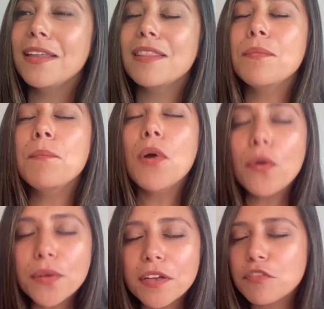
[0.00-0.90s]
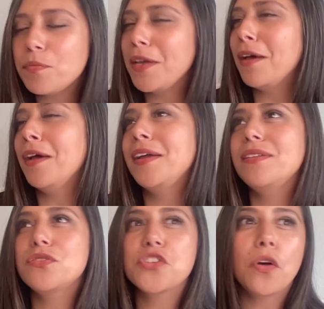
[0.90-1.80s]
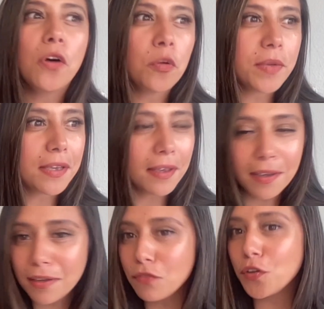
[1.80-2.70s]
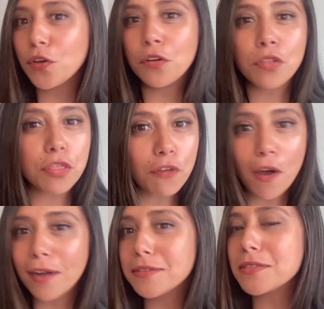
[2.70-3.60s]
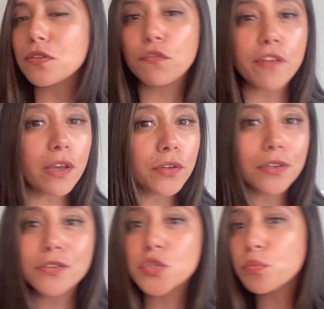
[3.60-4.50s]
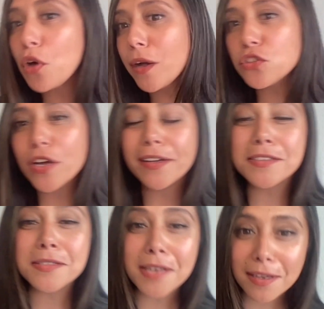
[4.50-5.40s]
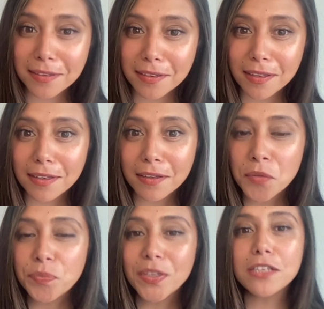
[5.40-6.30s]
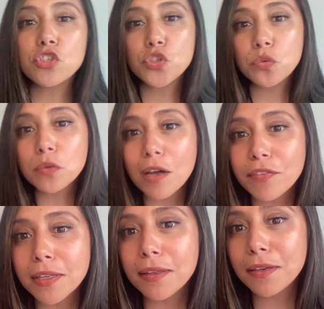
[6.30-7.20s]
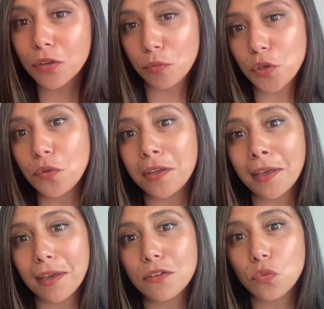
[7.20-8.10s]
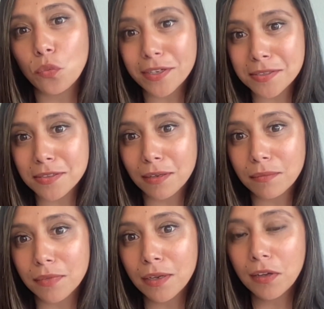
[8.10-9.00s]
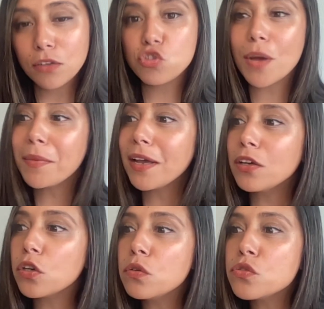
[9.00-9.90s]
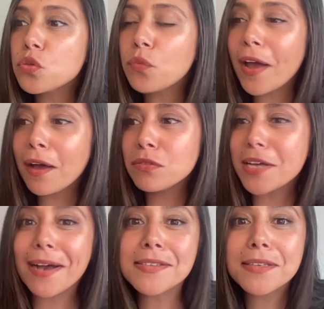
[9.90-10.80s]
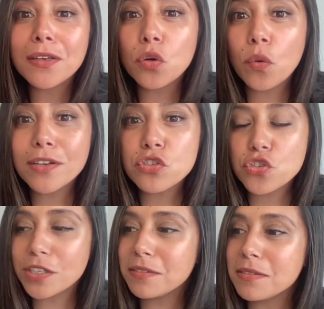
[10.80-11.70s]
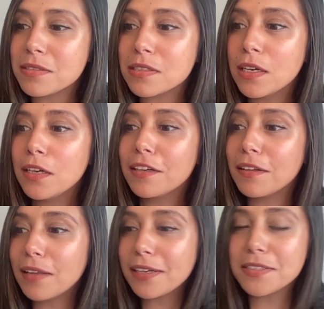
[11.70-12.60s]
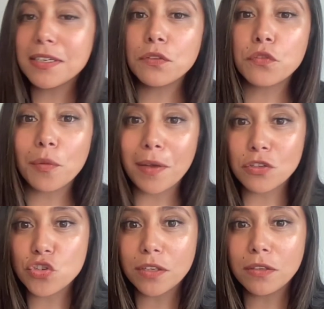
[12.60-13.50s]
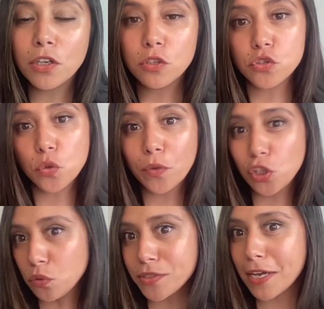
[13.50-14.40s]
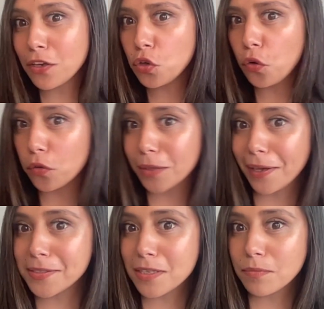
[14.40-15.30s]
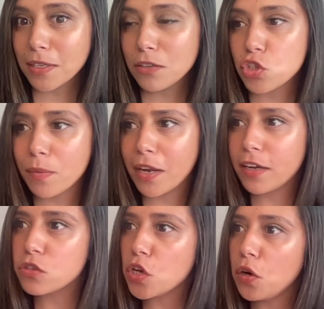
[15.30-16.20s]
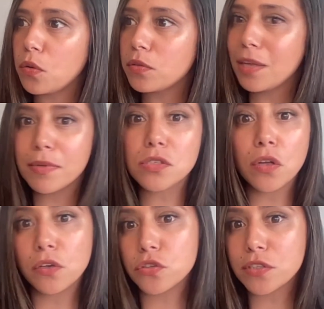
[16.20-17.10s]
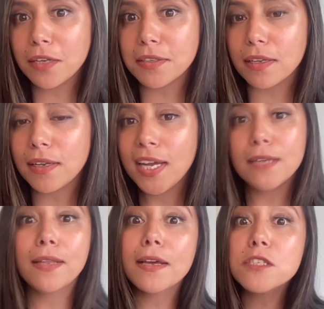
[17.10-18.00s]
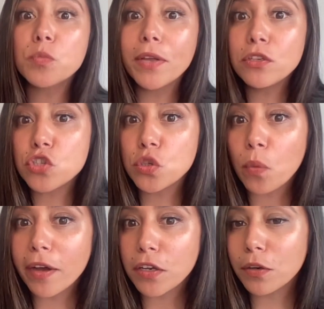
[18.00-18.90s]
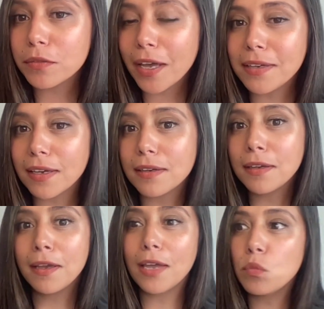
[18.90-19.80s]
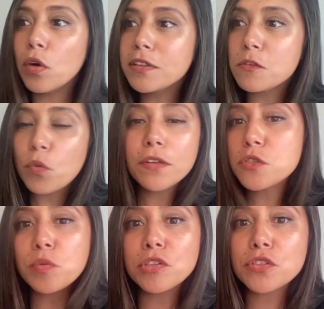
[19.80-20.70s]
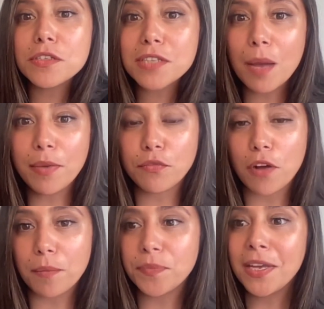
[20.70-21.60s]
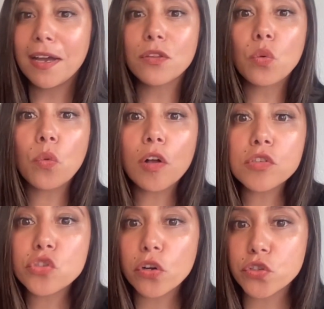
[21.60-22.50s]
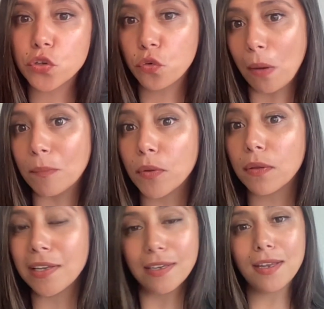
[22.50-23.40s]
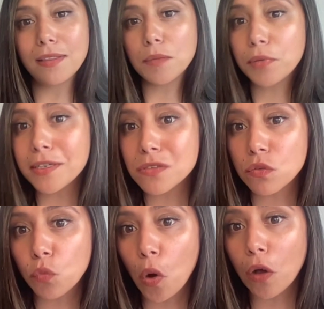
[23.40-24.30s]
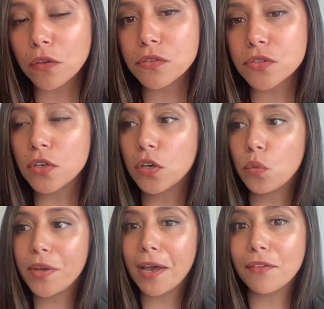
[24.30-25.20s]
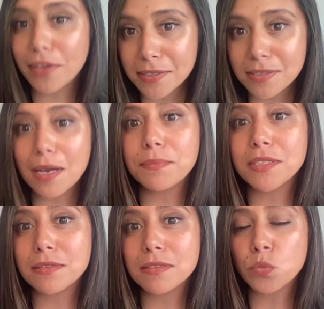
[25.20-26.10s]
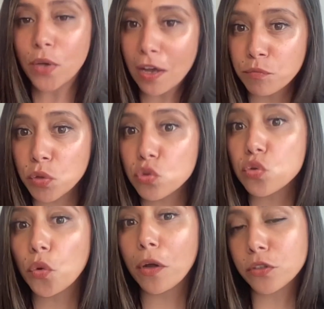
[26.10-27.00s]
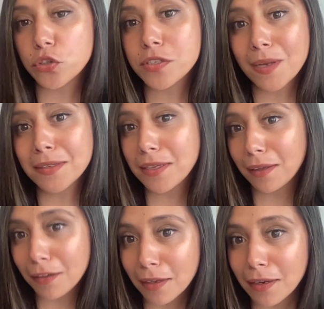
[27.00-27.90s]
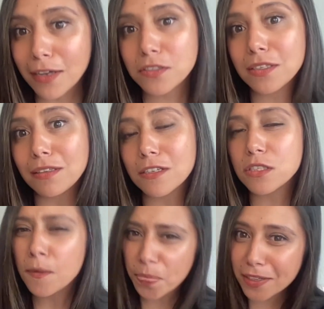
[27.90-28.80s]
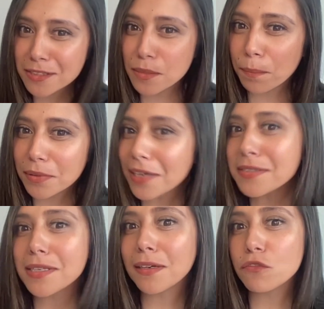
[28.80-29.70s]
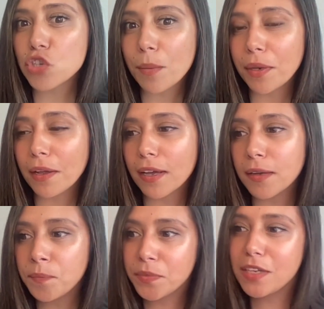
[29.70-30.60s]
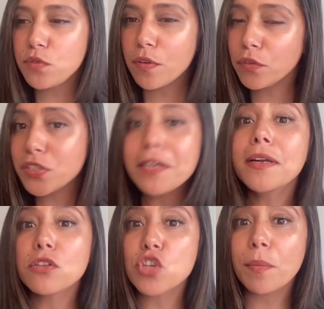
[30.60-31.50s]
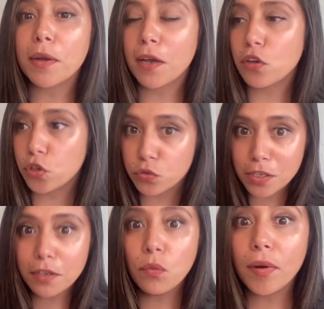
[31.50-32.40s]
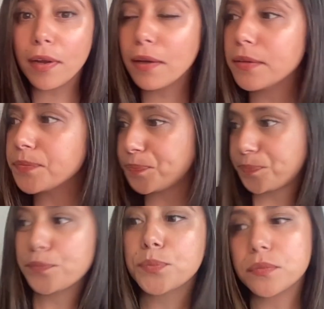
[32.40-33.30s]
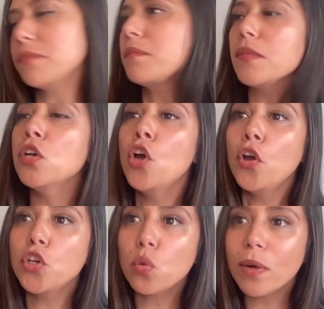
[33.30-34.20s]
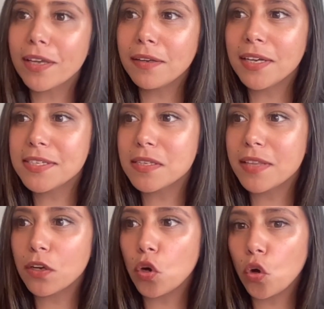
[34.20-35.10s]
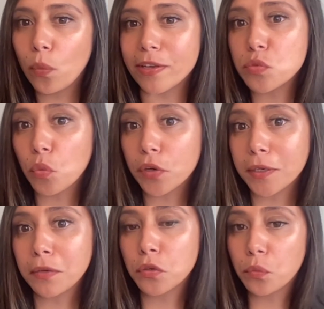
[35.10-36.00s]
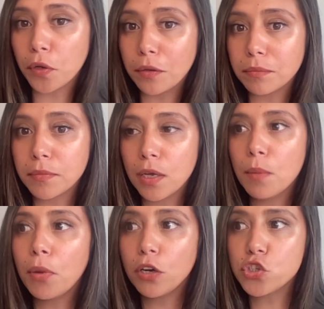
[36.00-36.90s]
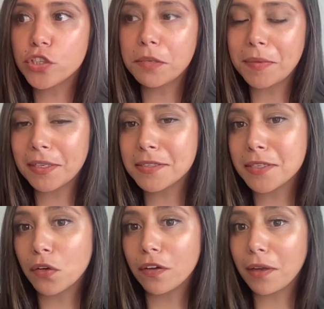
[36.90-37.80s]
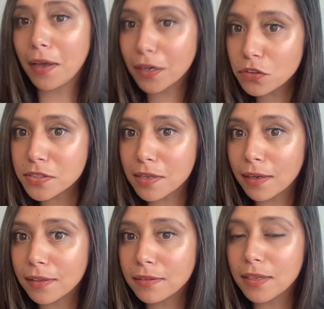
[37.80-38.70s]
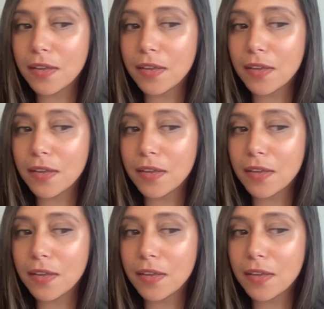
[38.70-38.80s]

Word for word: The motive behind all behavior, thoughts, failures, projects, sanity is to lovingly communicate wisdom. Gemini goes around asking questions, collecting information. So when you say you don't like something, Gemini hears, oh, they must not understand it. And they explain to you why you don't like it and where this person is coming from. And the walls start to crumble. And in the place of walls, we have acceptance. We have mutual understanding and connectedness. That's the blessing of Gemini. If you've ever dated a Gemini or you're dating one now, you'll recognize that they are always working the room, partially because they're an air sign